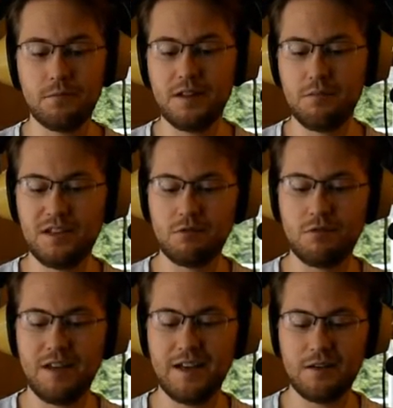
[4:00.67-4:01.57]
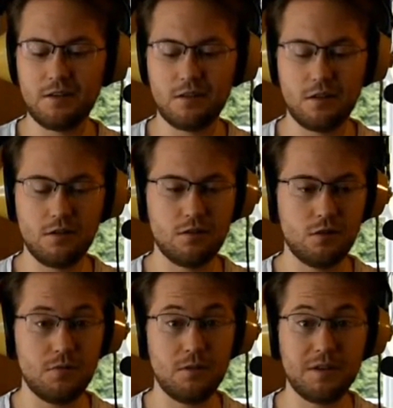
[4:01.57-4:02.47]
millimeter lens, so
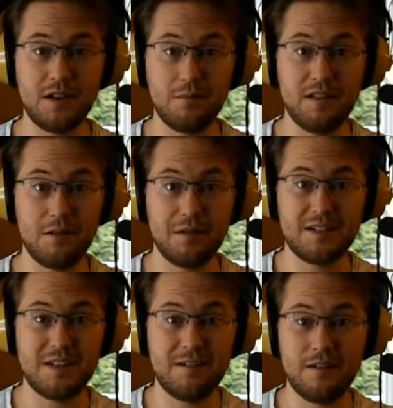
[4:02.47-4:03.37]
it will become a little bit